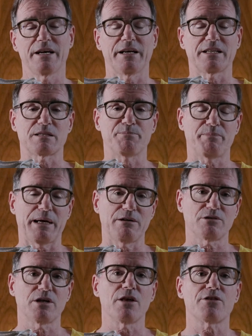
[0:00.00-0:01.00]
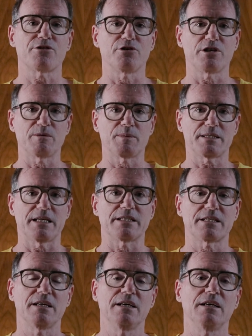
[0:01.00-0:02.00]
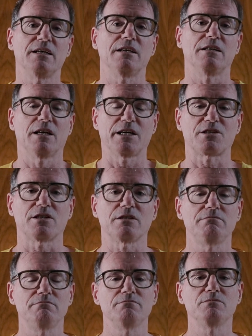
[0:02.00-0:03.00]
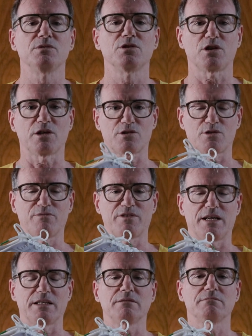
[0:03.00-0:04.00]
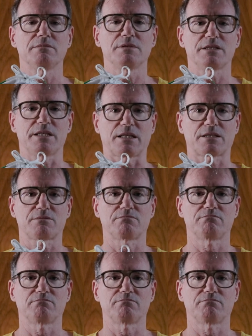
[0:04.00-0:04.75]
And it's about 30% lighter than the Zoom Fly 6.